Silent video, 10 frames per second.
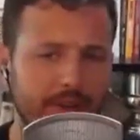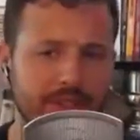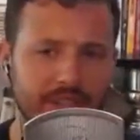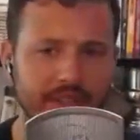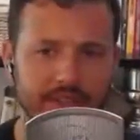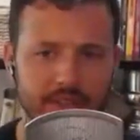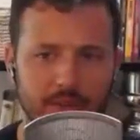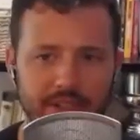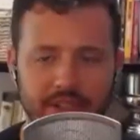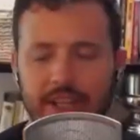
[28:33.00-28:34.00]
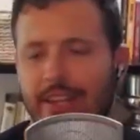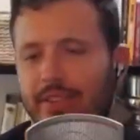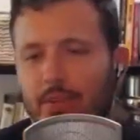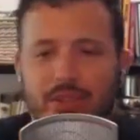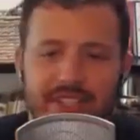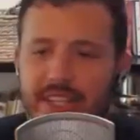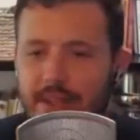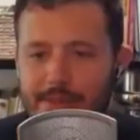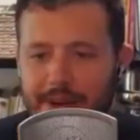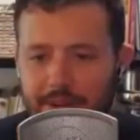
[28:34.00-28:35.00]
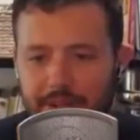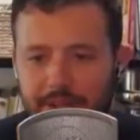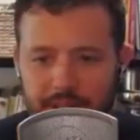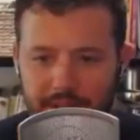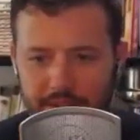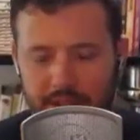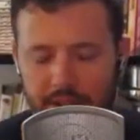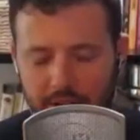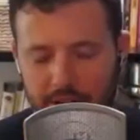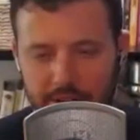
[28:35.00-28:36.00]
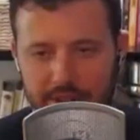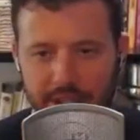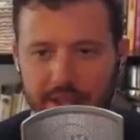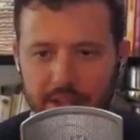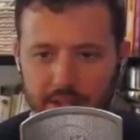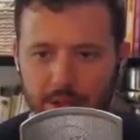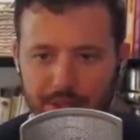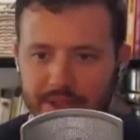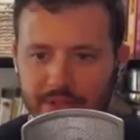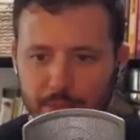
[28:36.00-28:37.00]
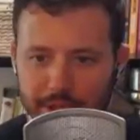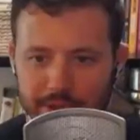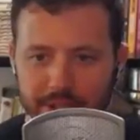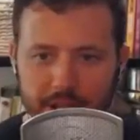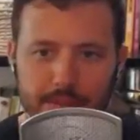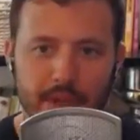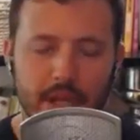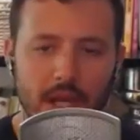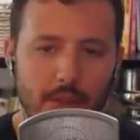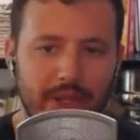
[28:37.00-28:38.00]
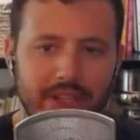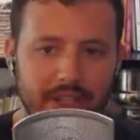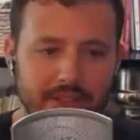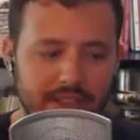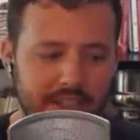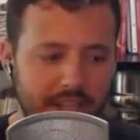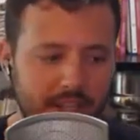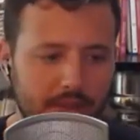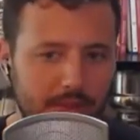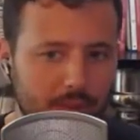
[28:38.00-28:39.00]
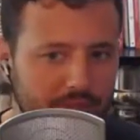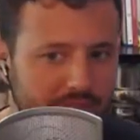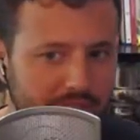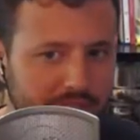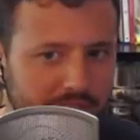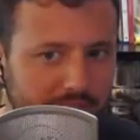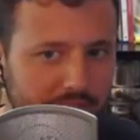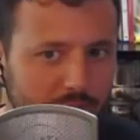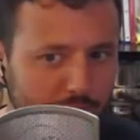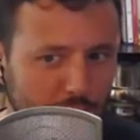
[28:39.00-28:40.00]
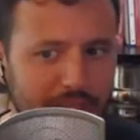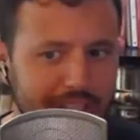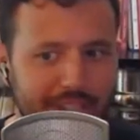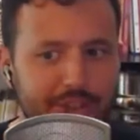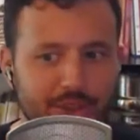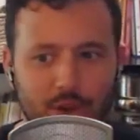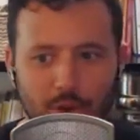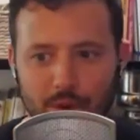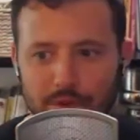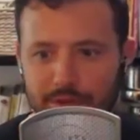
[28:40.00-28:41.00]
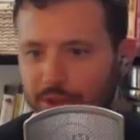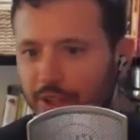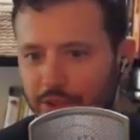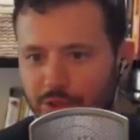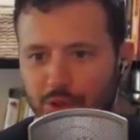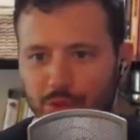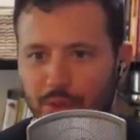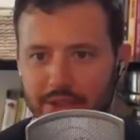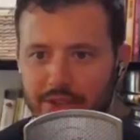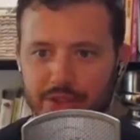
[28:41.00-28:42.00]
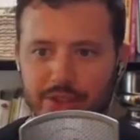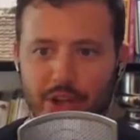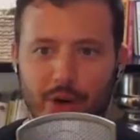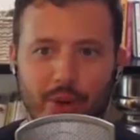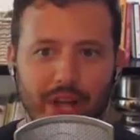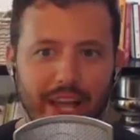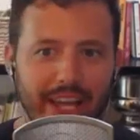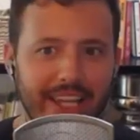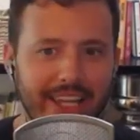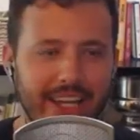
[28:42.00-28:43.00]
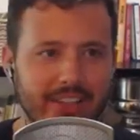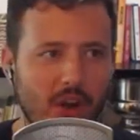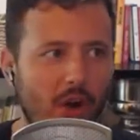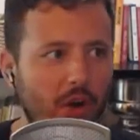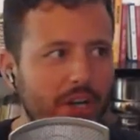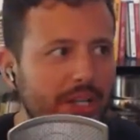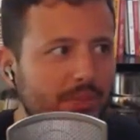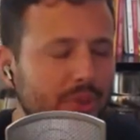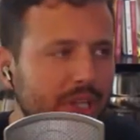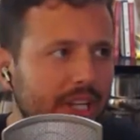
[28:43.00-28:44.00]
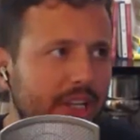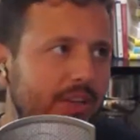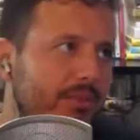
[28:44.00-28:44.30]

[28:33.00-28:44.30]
asked this question. If it was in America, I could understand a little bit of the buttering up. But at the end of the day, Pulisic is still 20 years old for another 2 months or so. He has already played